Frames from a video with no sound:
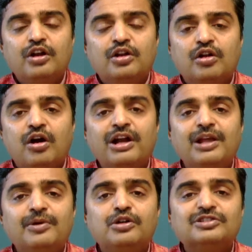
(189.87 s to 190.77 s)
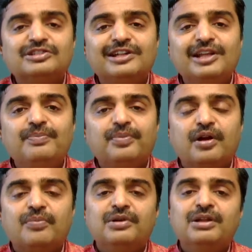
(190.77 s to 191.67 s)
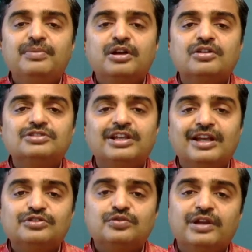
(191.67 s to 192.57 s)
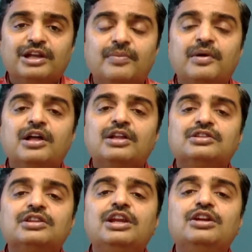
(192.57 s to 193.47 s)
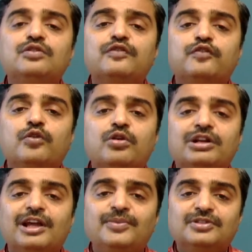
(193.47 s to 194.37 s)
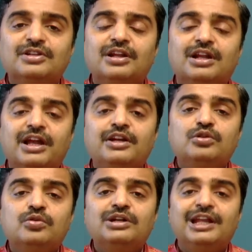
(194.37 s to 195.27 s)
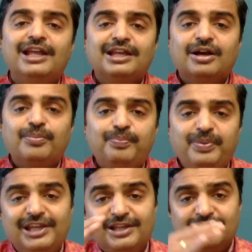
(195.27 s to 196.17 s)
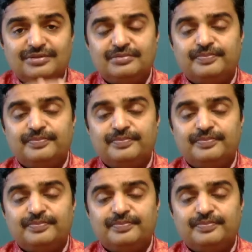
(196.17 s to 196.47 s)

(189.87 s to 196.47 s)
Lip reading: not able to sleep properly because he has to wake up 3 to 4 times in the night to take a pee.